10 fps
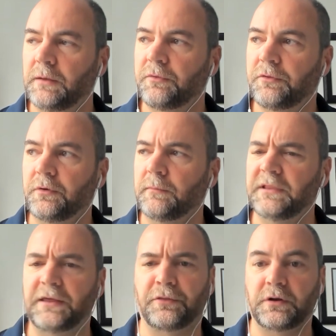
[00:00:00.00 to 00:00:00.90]
I'm 30. I'm
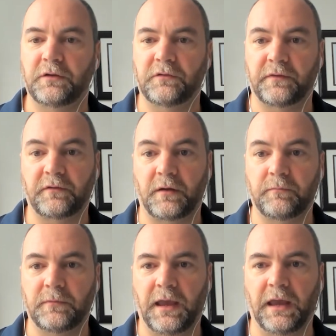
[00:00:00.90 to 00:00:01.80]
late 30s at that time,
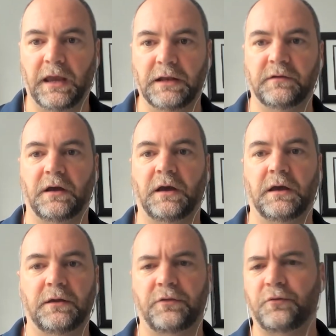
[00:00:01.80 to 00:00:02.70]
and
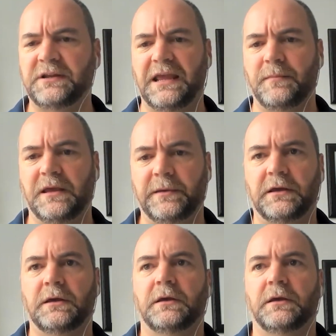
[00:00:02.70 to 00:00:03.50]
38 maybe.